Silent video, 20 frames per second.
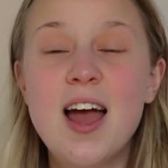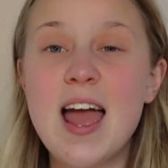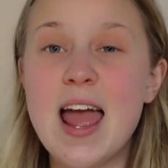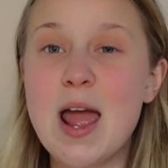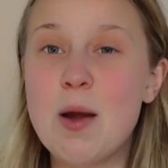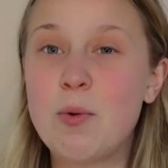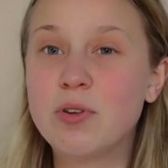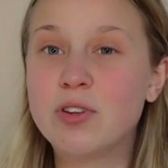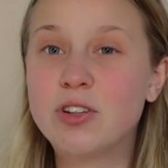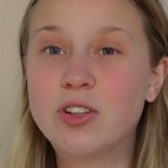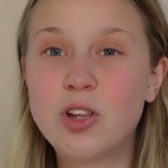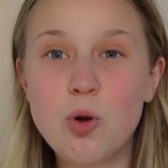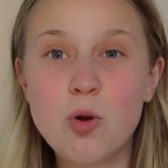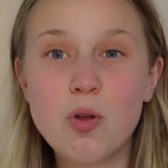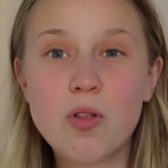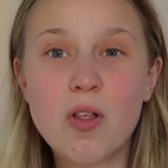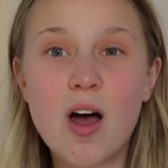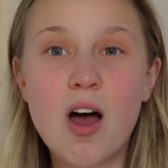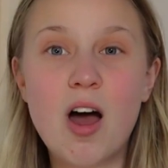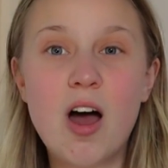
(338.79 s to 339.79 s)
it would
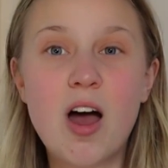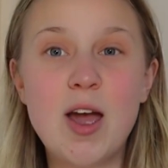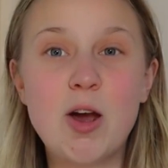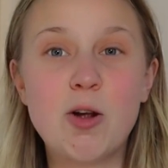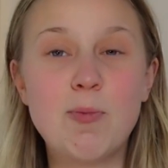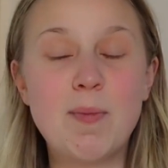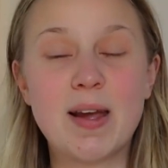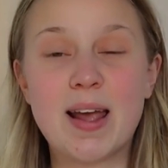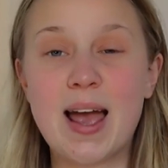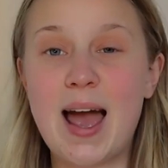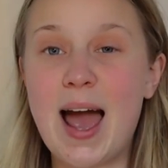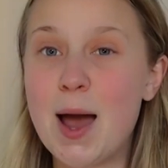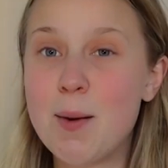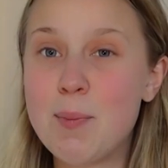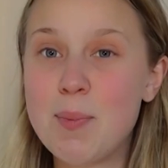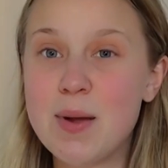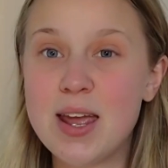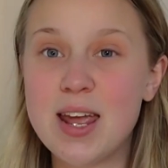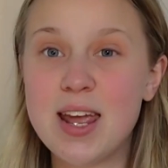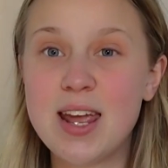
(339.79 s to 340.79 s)
soothe her, it would make her
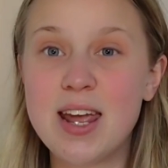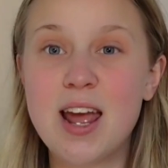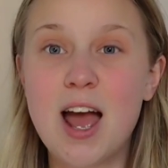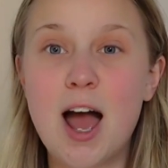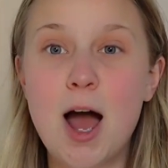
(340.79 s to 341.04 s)
happy,